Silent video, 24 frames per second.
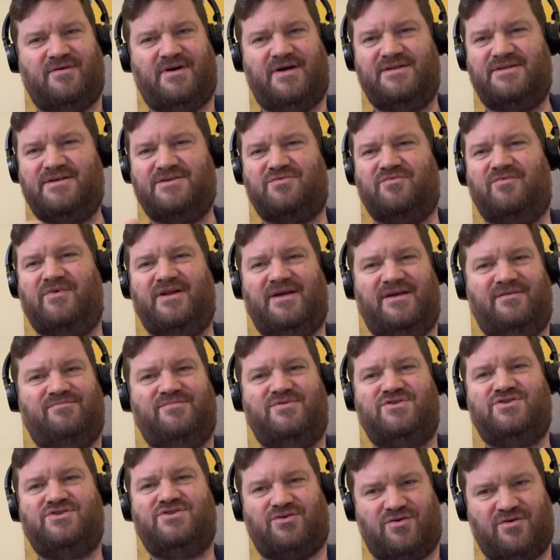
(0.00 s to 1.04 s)
It doesn't really
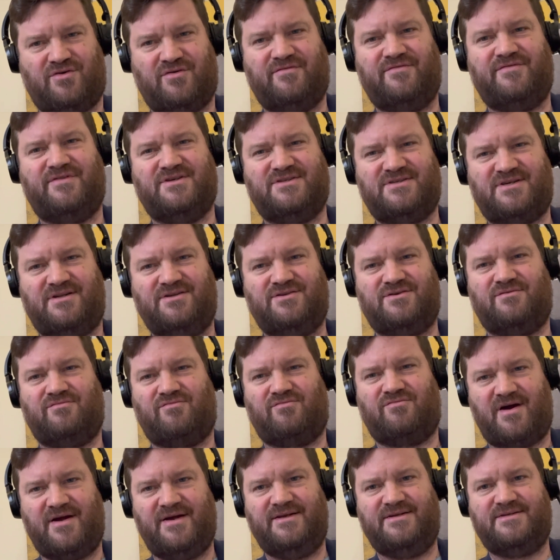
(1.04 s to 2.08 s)
serve the
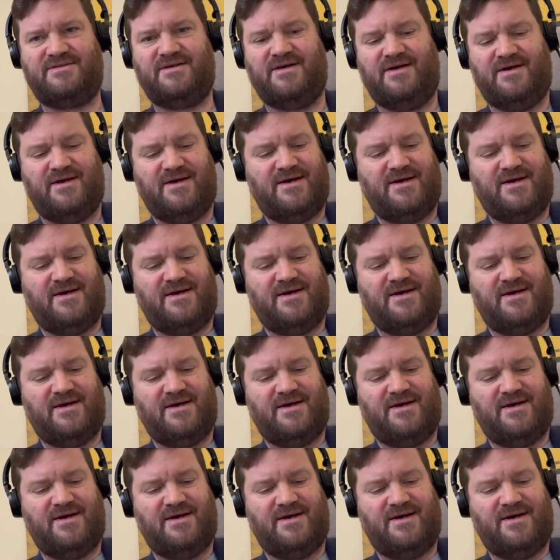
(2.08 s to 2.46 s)
centre-right.